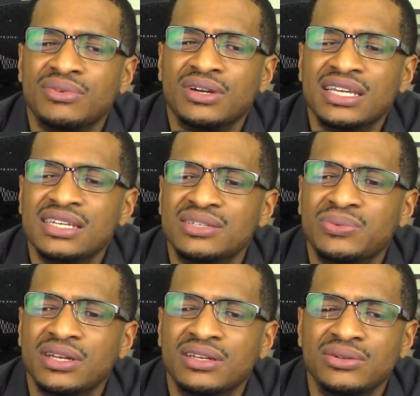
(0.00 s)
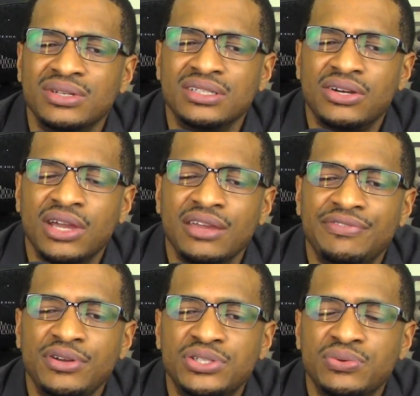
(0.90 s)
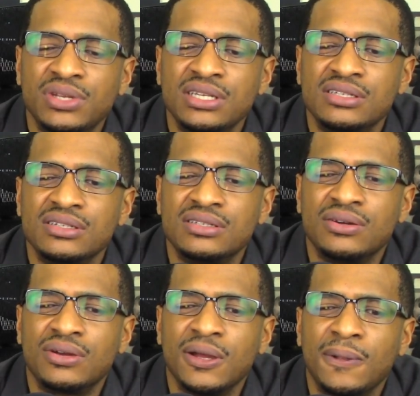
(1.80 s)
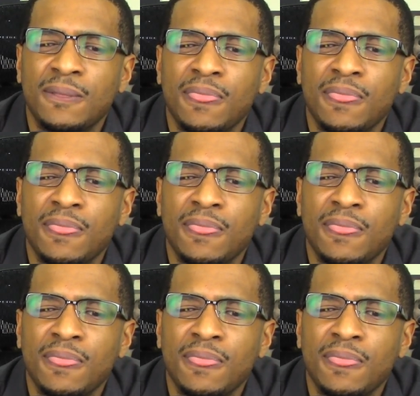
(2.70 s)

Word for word: a easy way to do this. Okay, future releases. Okay.